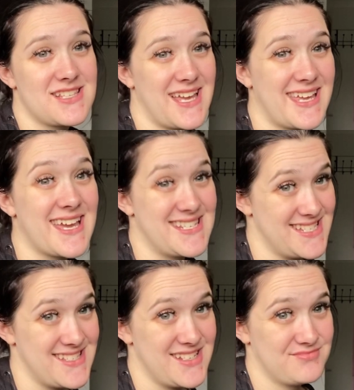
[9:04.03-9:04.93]
like get
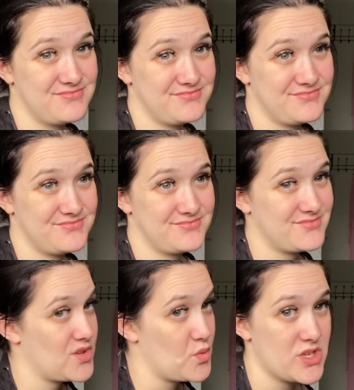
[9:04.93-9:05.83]
dizzy,
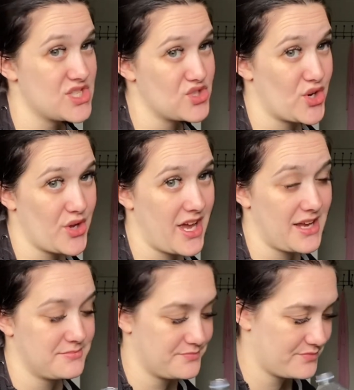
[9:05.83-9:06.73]
which is not okay,
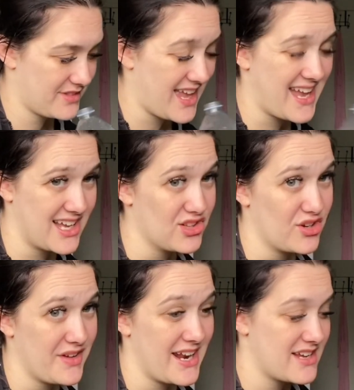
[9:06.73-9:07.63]
and get a lot
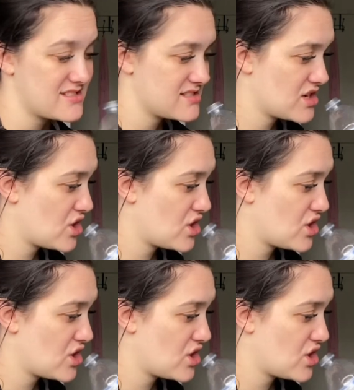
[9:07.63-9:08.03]
of headaches.